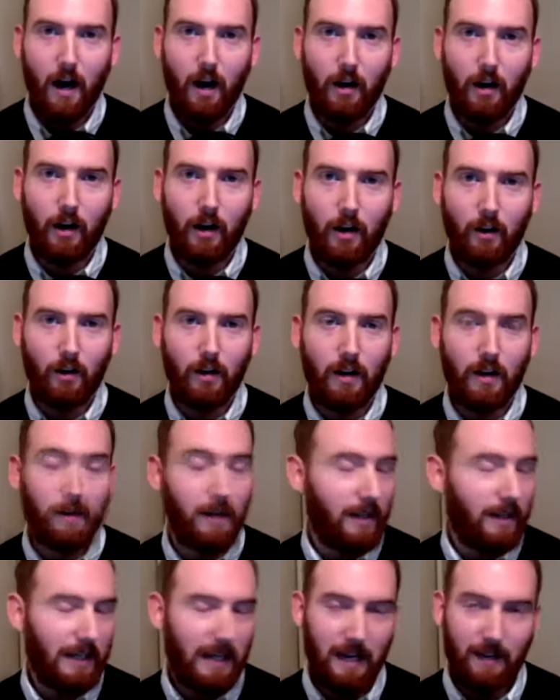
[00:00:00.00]
are going to, and
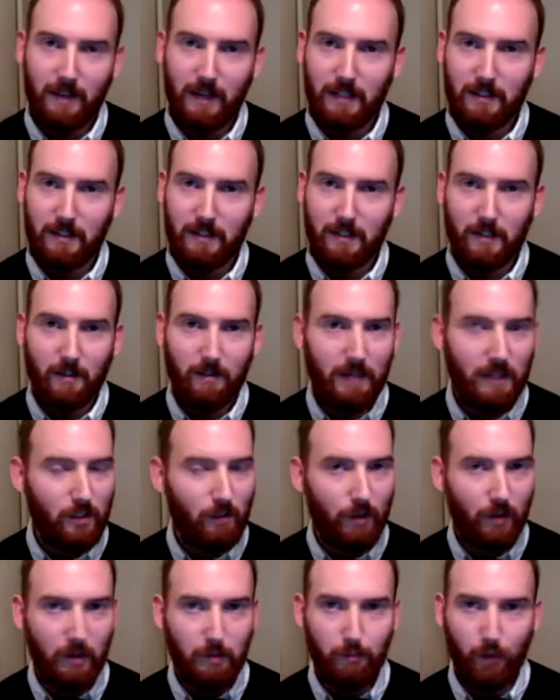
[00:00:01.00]
again, that's a
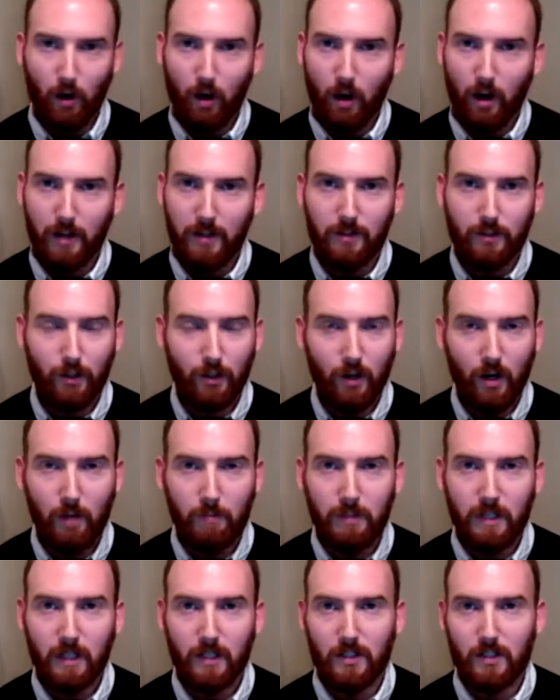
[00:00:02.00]
very broad
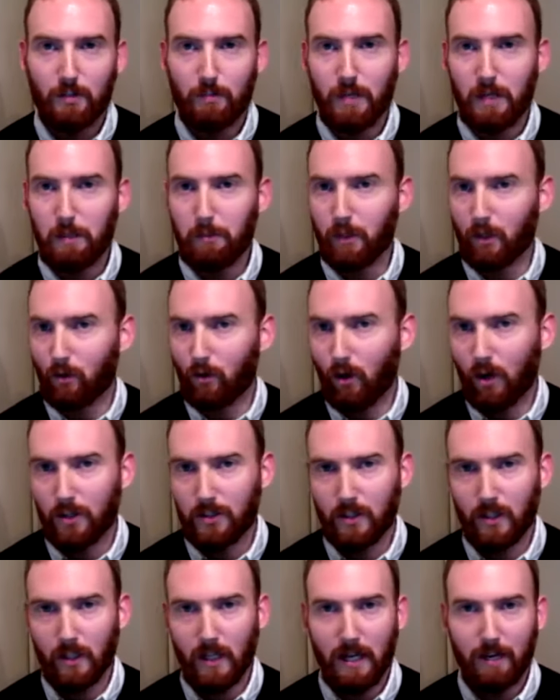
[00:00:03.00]
term because it's people
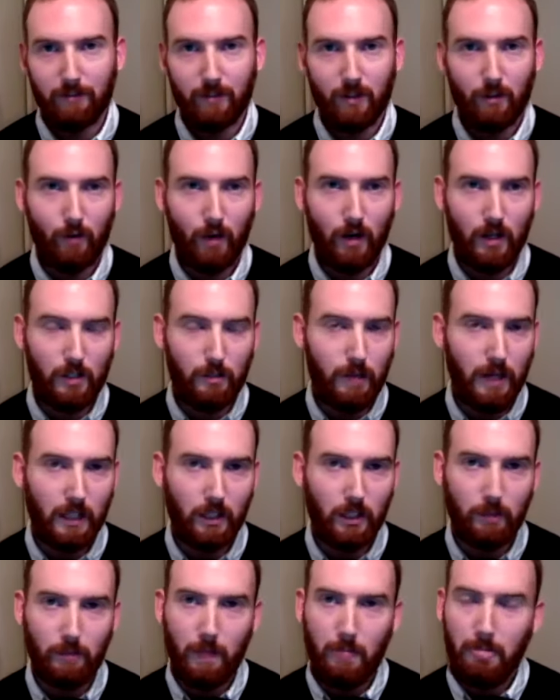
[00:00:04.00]
across the left and the right of the
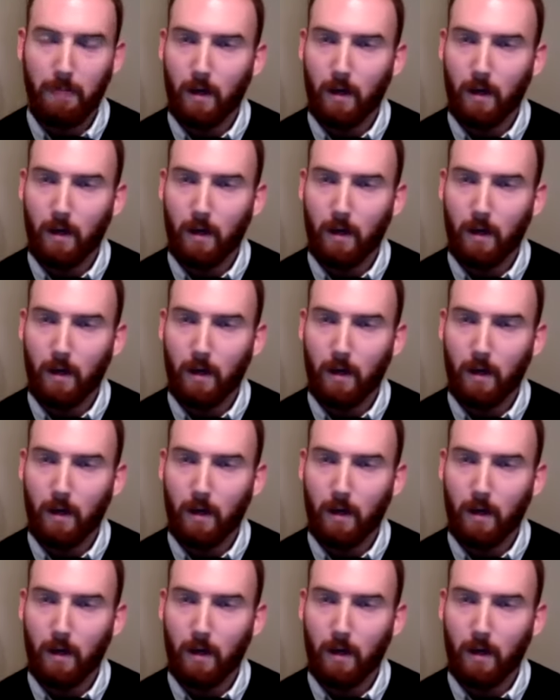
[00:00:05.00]
spectrum.